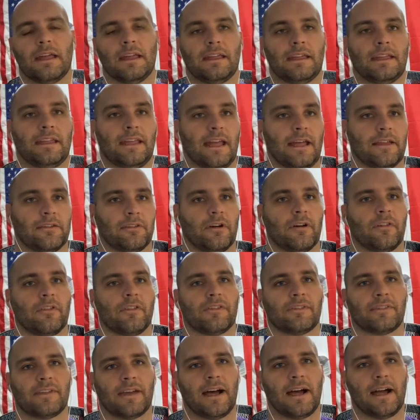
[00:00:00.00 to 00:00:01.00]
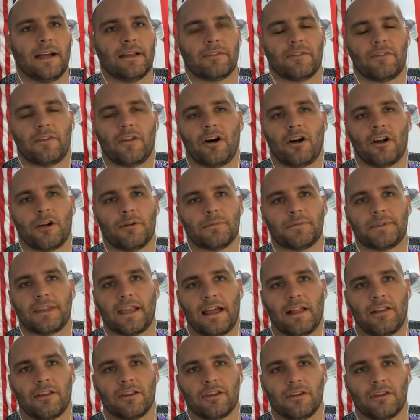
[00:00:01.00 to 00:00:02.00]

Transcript: He has all the size and the arm talent you